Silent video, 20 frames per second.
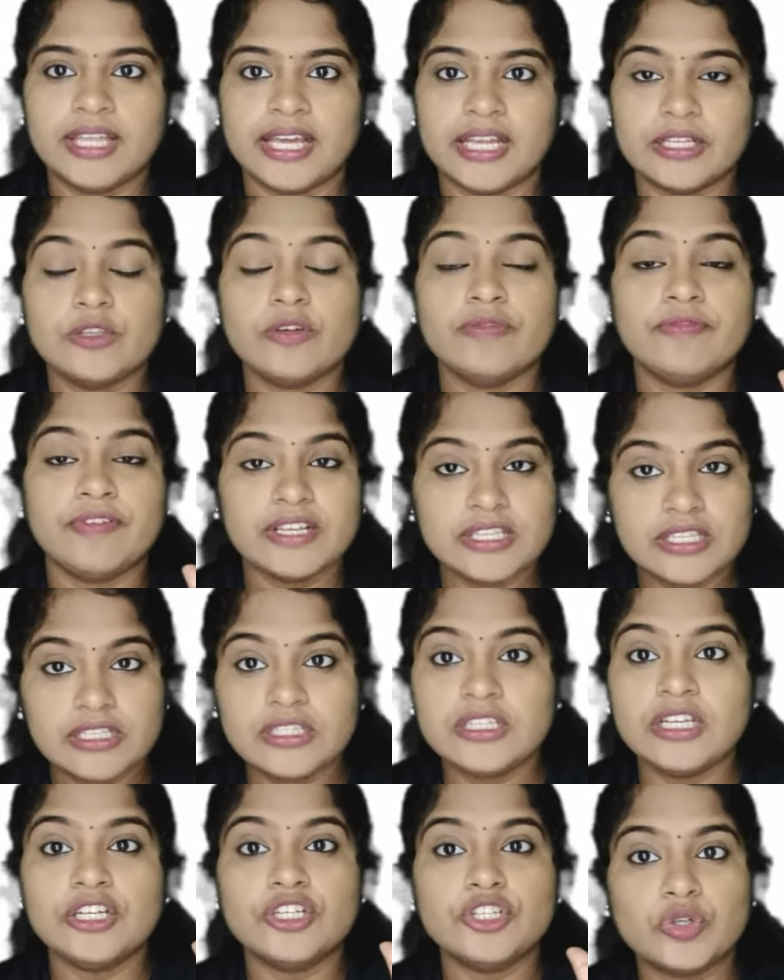there. So
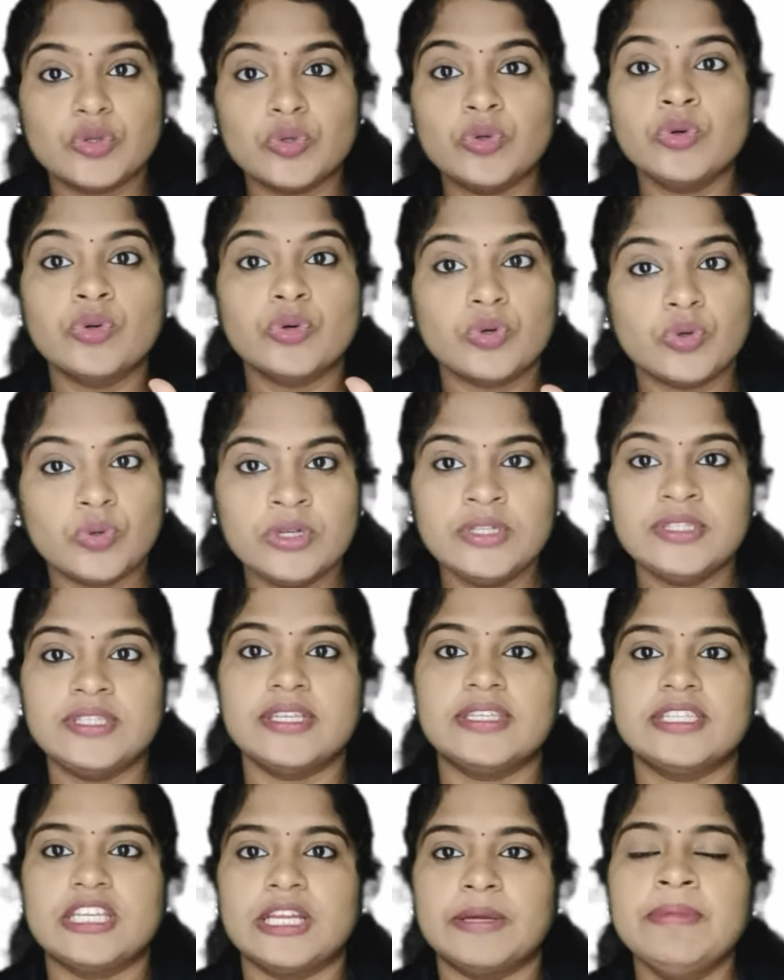first true root
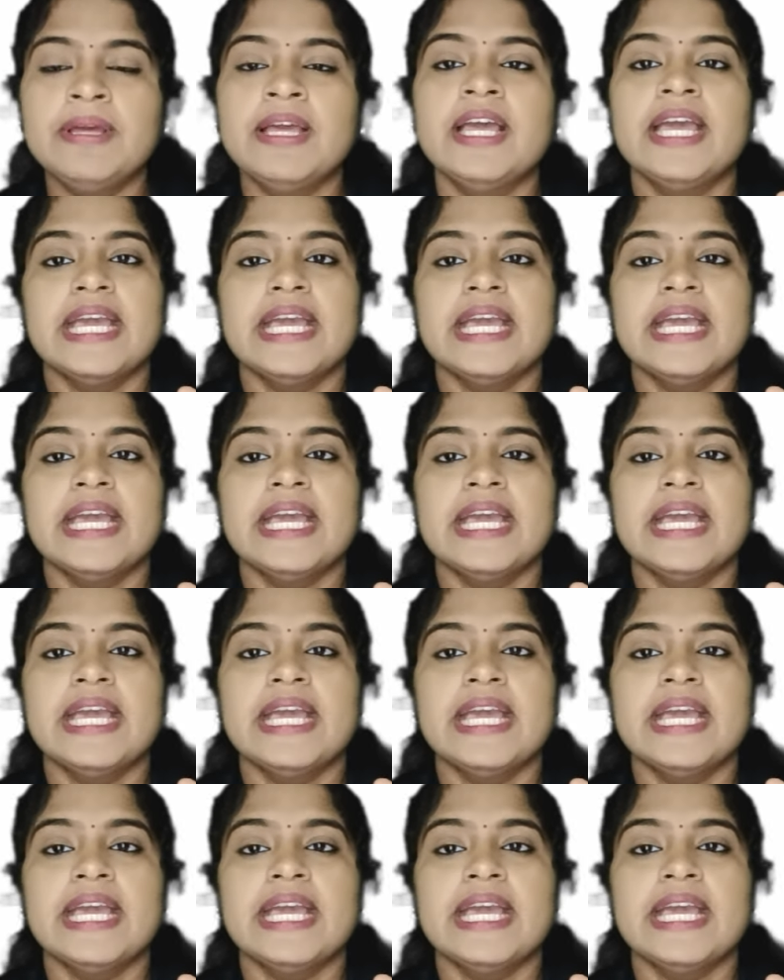system